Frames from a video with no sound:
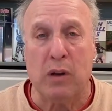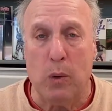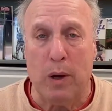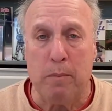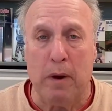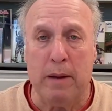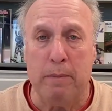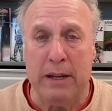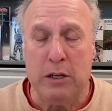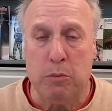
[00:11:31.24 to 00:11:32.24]
to go out and buy a
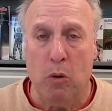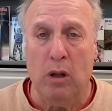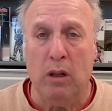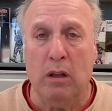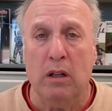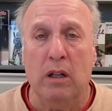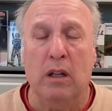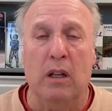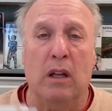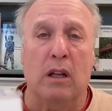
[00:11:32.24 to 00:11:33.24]
beach ball.
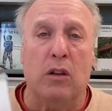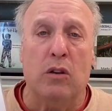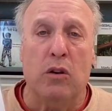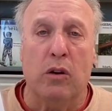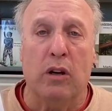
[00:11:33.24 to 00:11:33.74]
You